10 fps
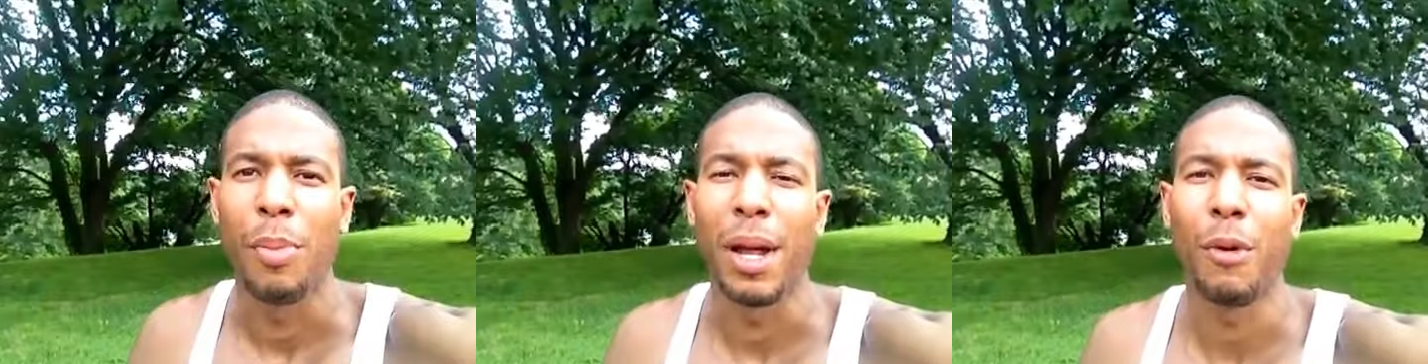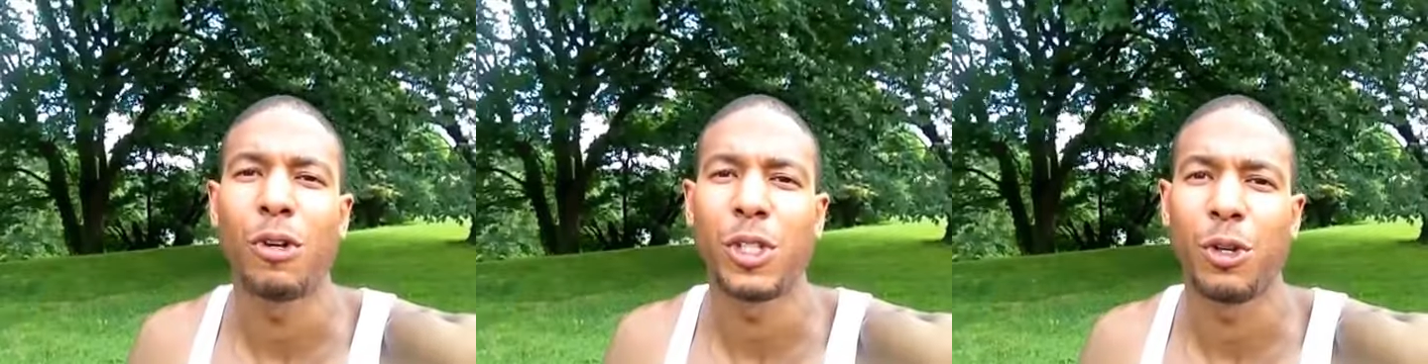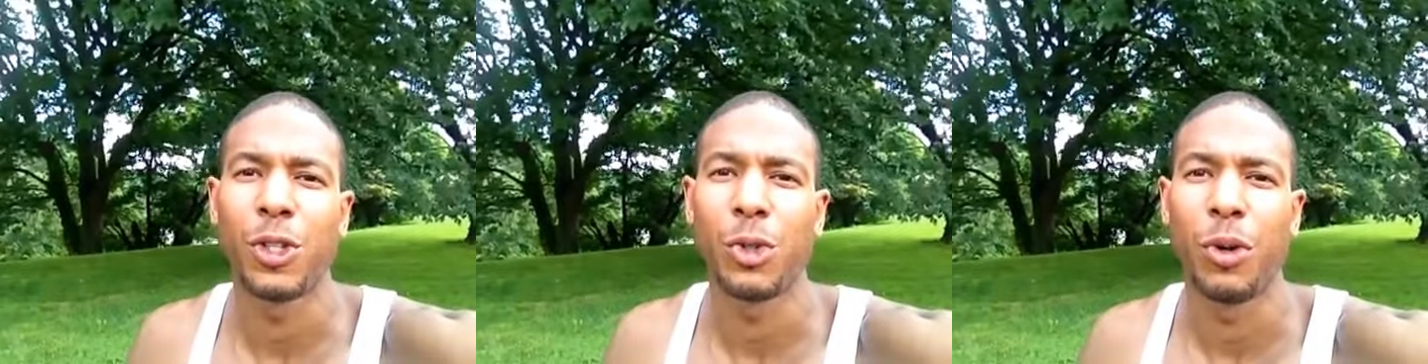but I'm also
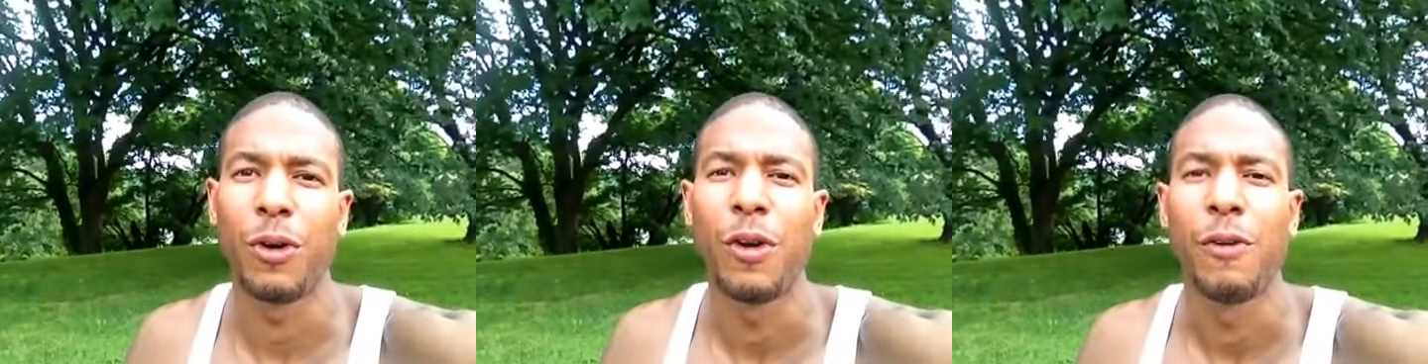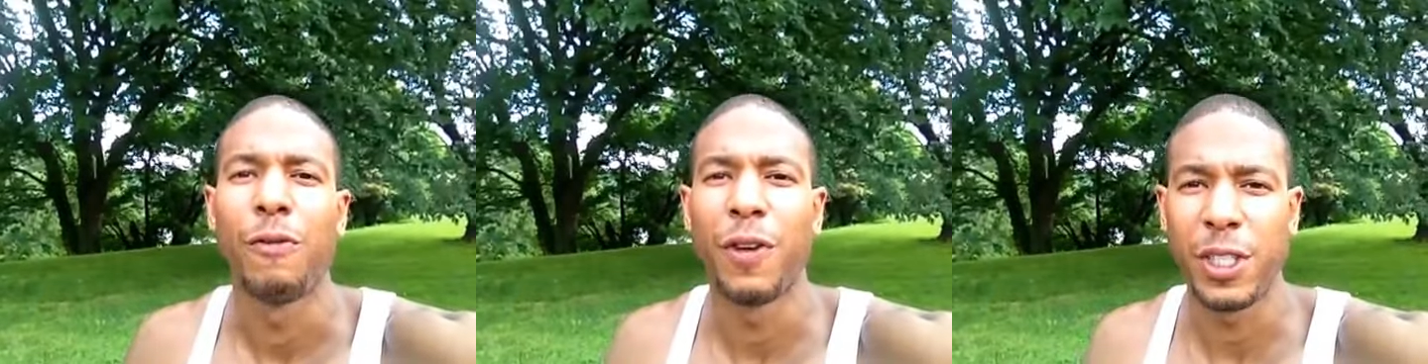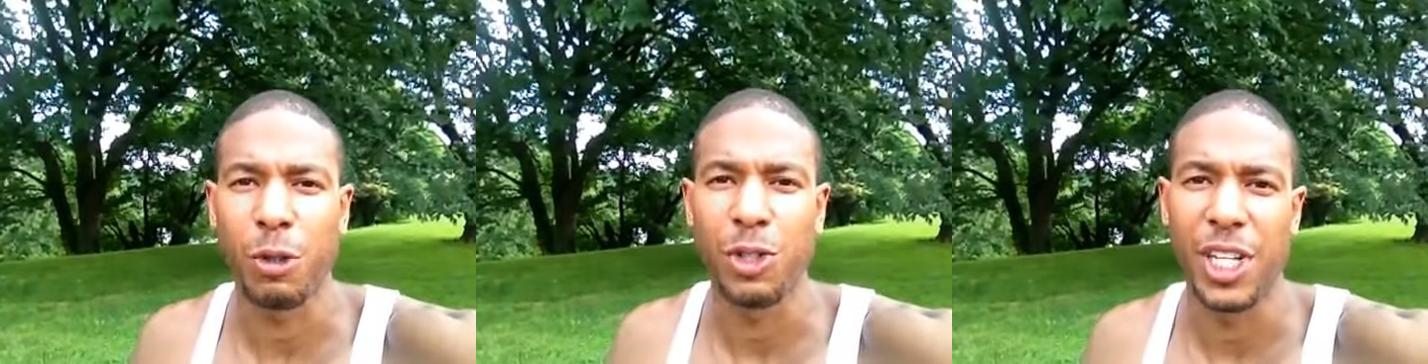going to do a
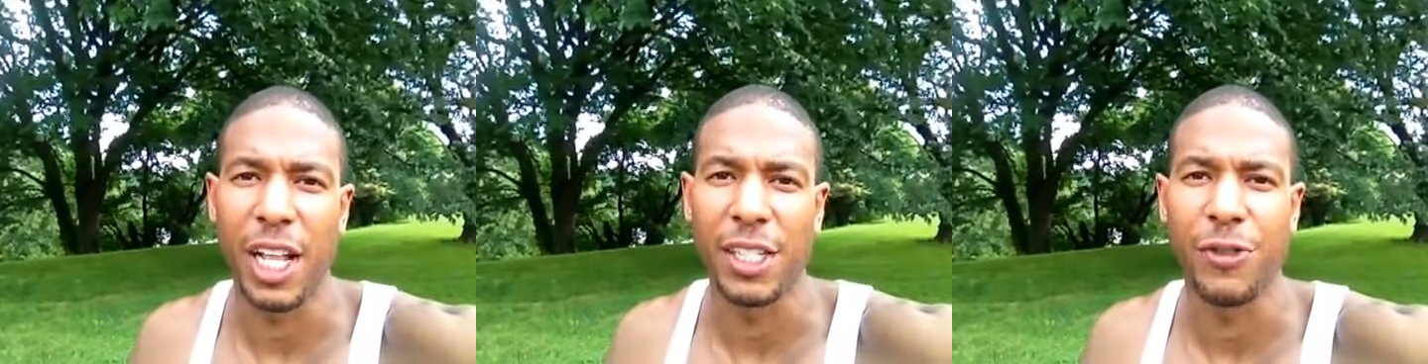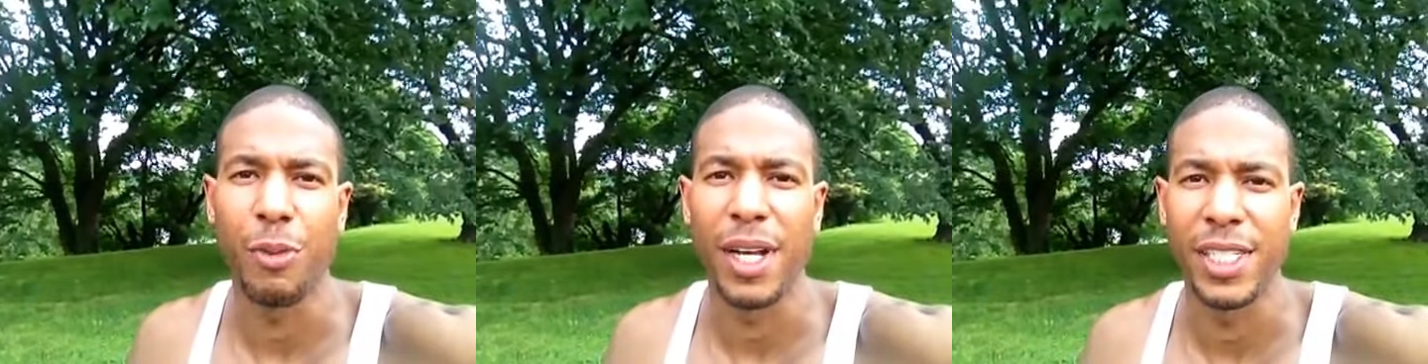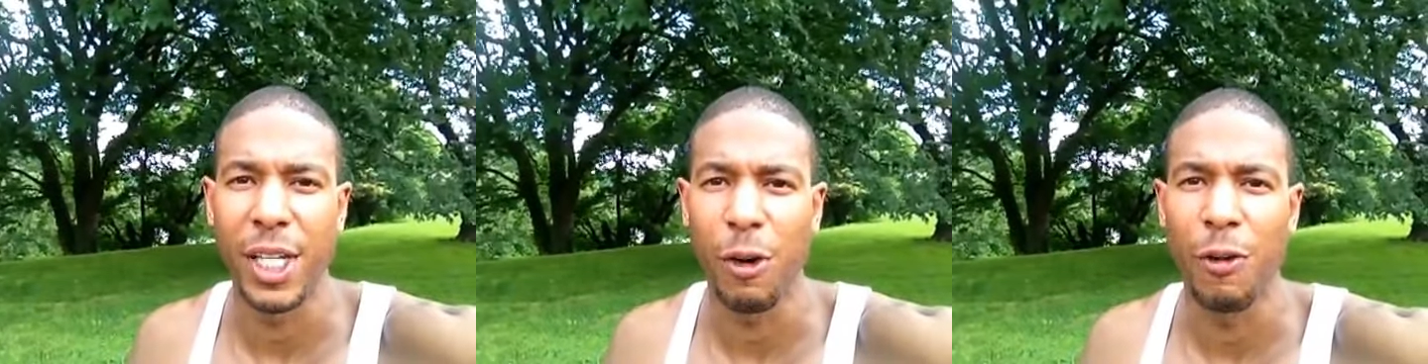physical challenge for
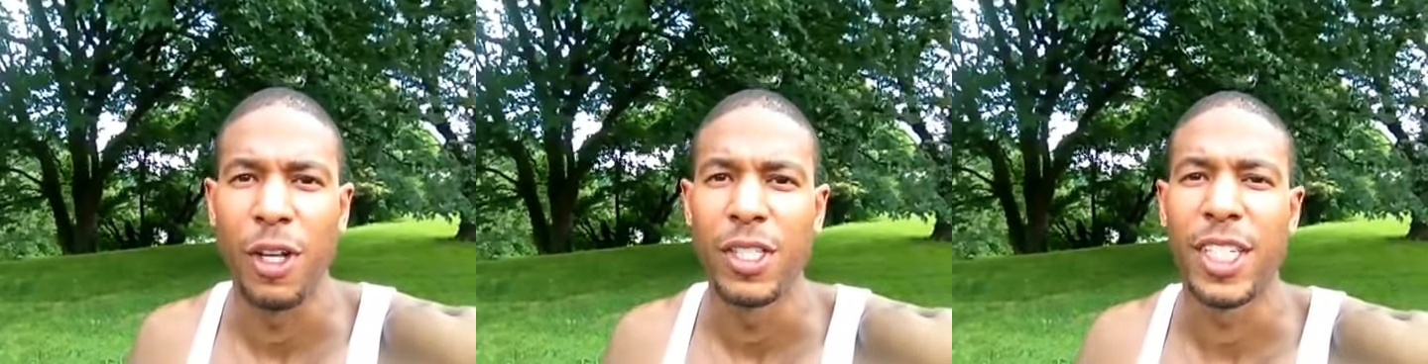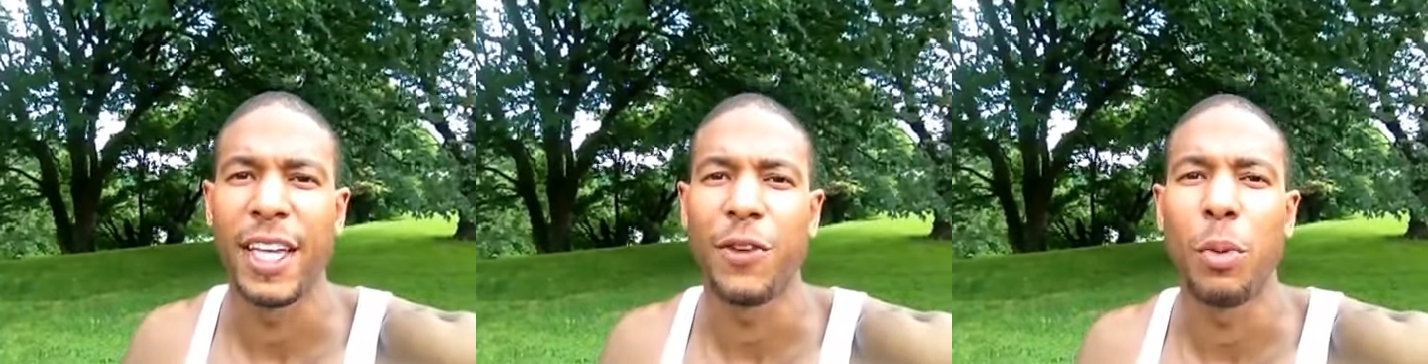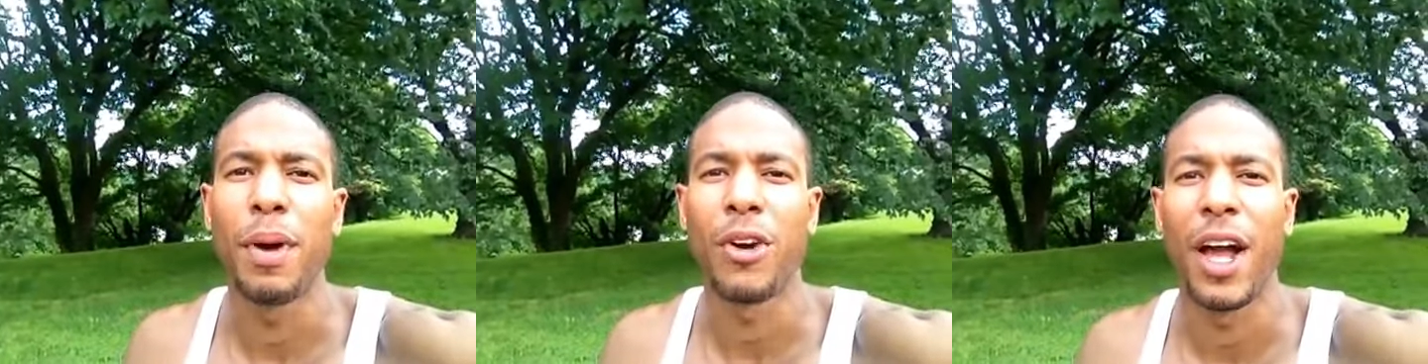myself to give you
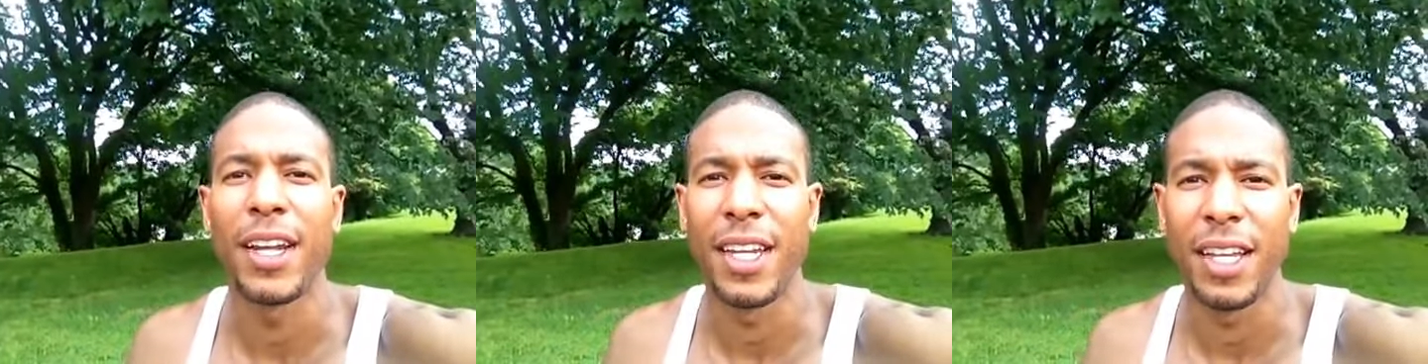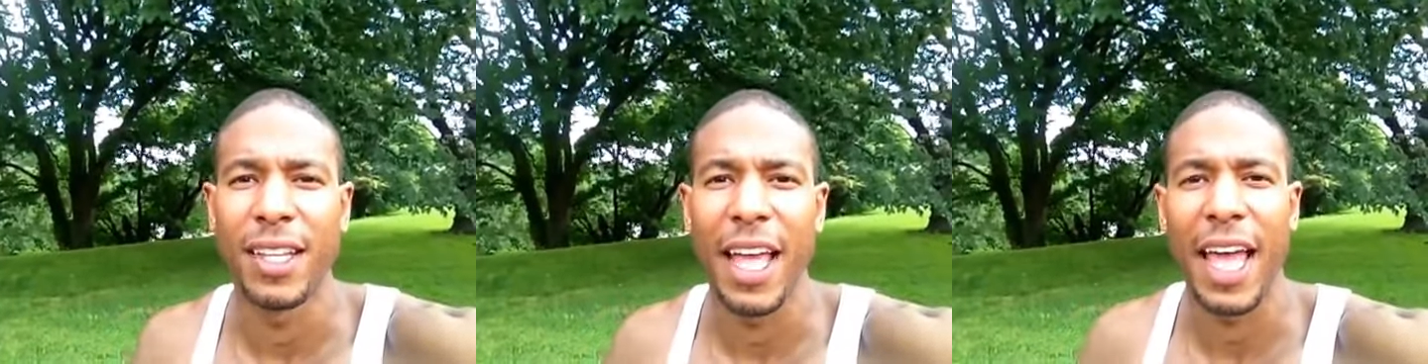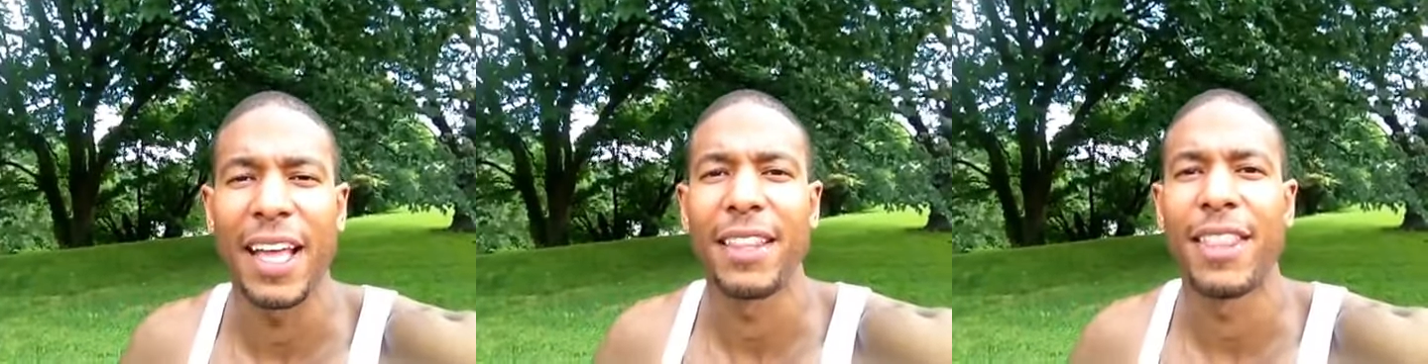a better idea that,
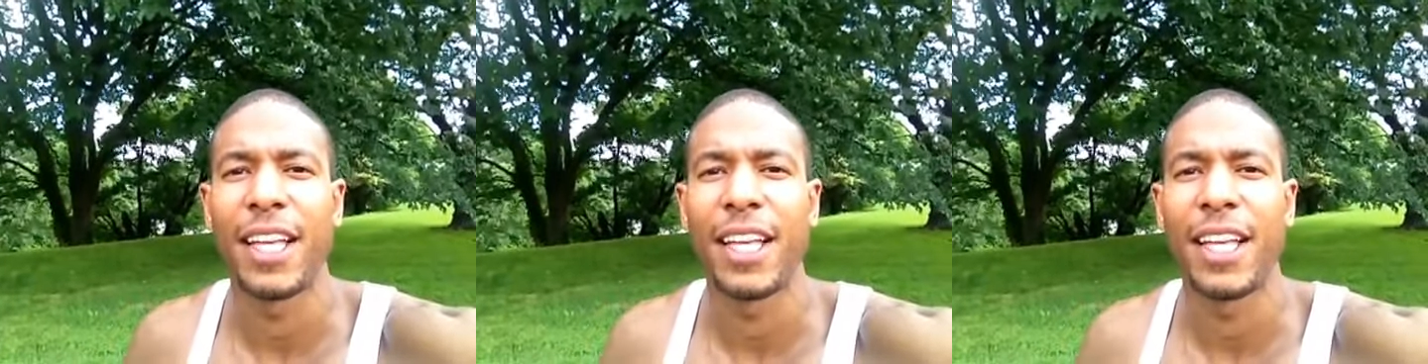hey,